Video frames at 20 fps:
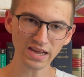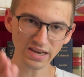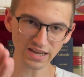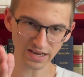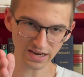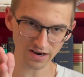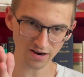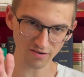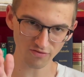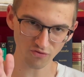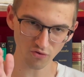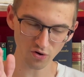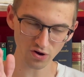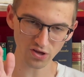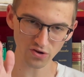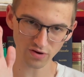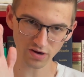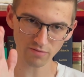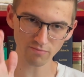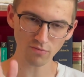here for
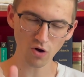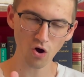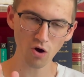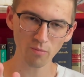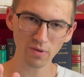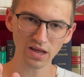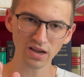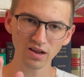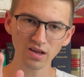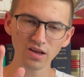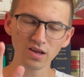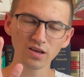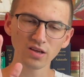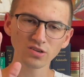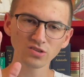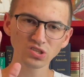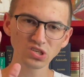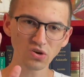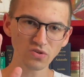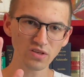you in a moment
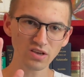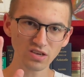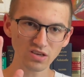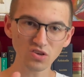so that